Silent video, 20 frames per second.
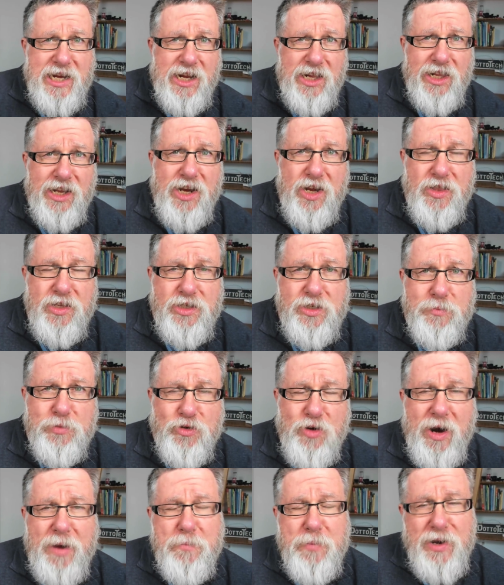click on the
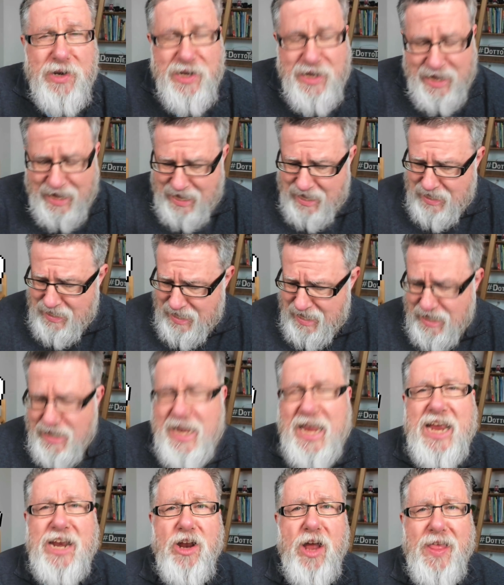subscribe button, and then
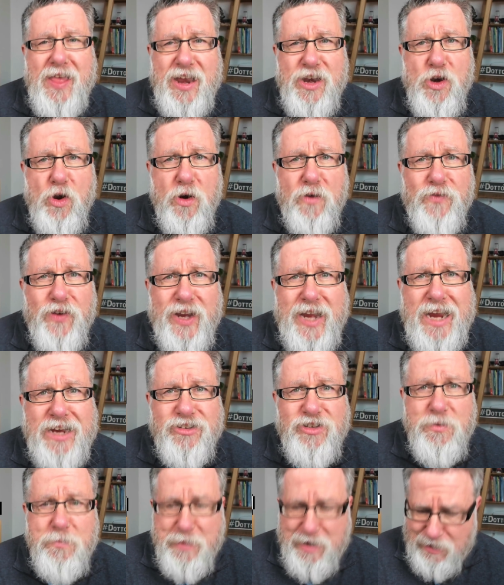hit that
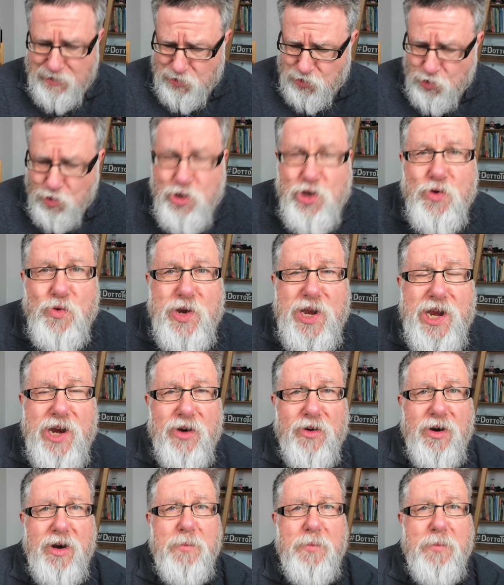notification bell so you hear